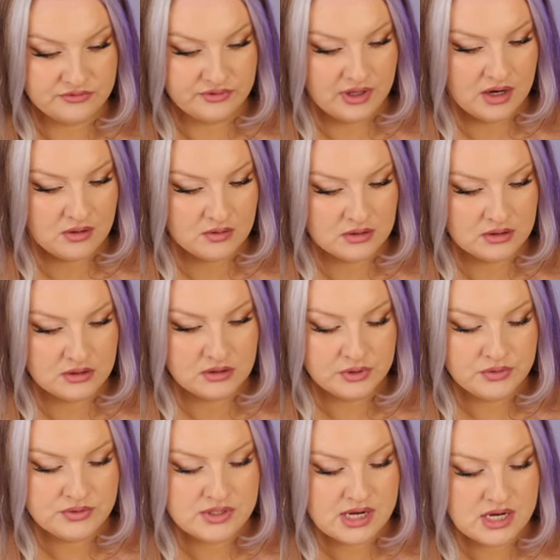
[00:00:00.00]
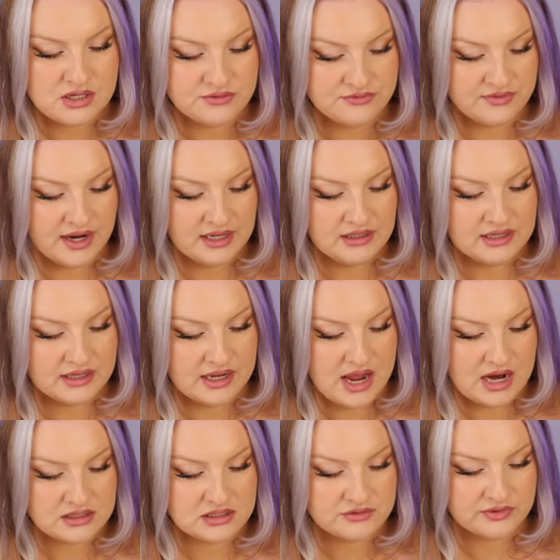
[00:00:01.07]
Flower. Blue Sage Violet
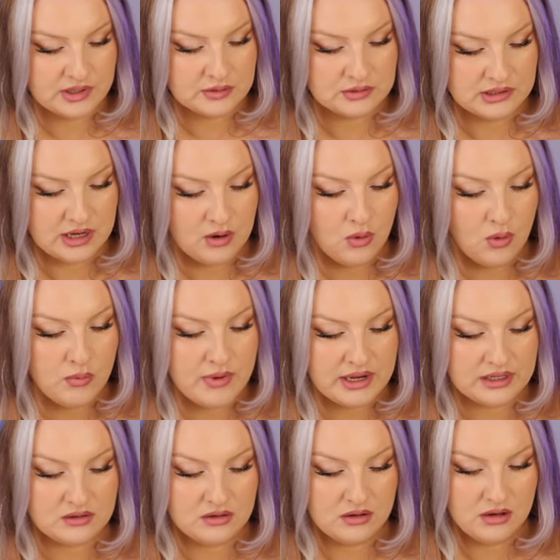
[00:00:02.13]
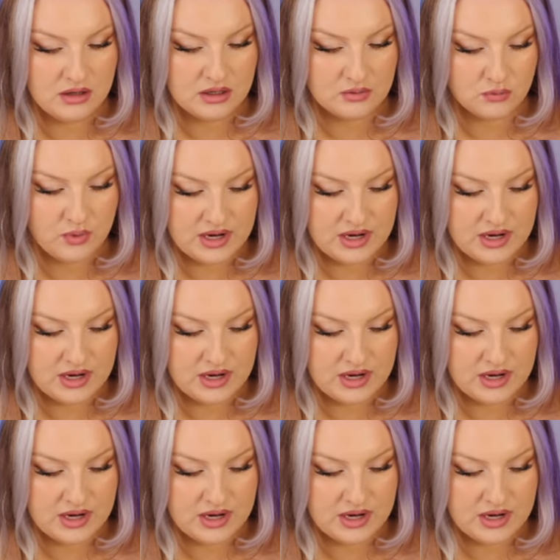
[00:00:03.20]
Cactus Flower. Oh my god.